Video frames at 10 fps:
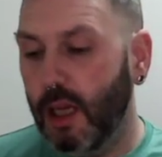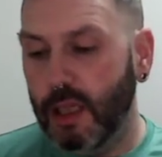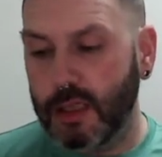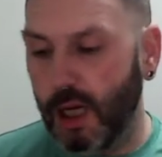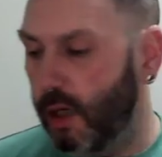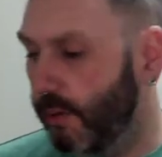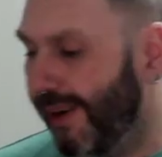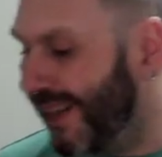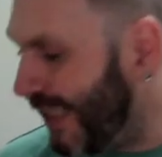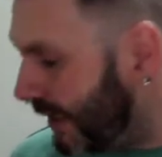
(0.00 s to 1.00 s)
So
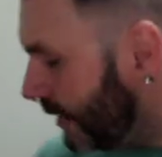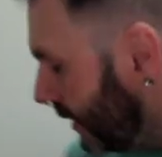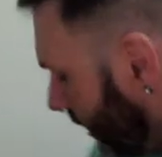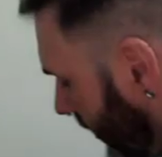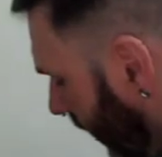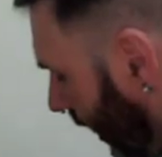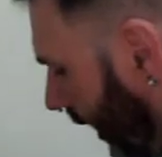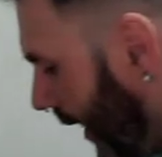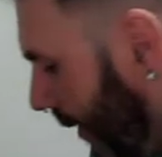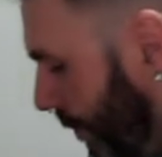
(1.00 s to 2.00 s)
I didn't.
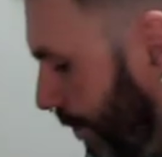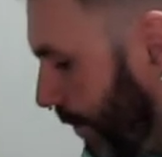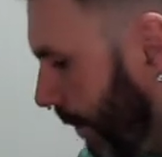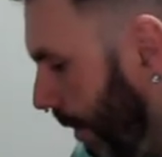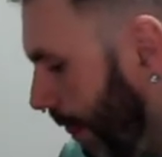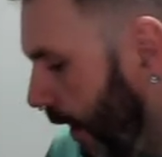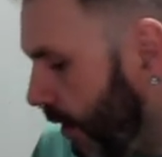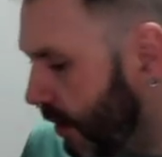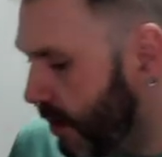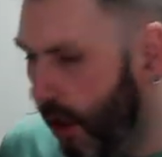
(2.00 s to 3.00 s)

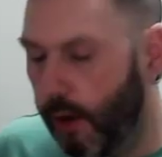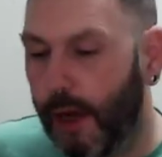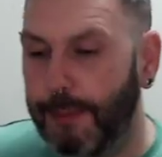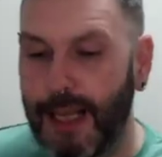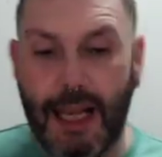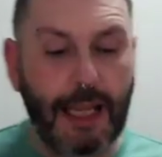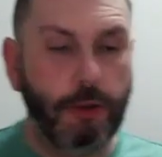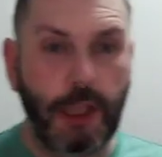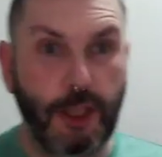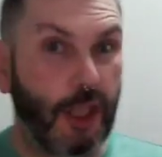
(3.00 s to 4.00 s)
So I'm
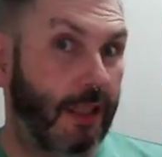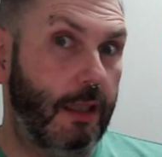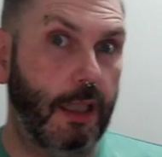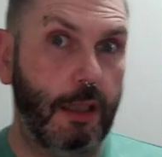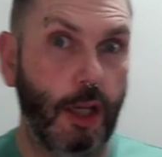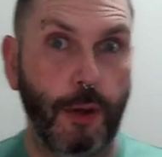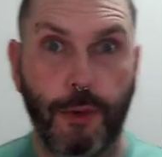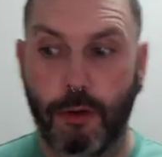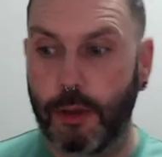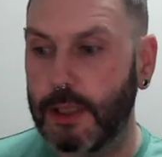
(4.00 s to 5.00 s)
literally just going to go
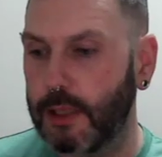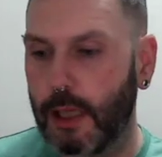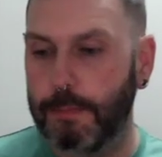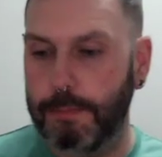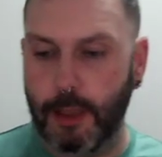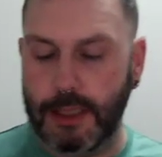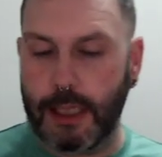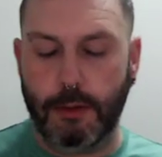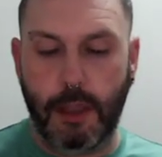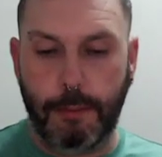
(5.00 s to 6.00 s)
through it as I pull it
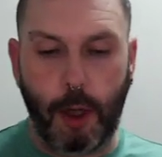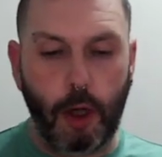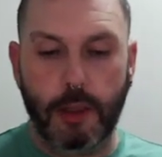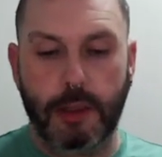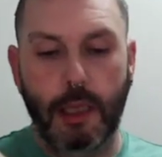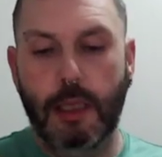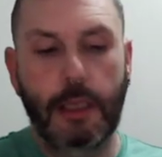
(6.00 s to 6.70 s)
out of the box.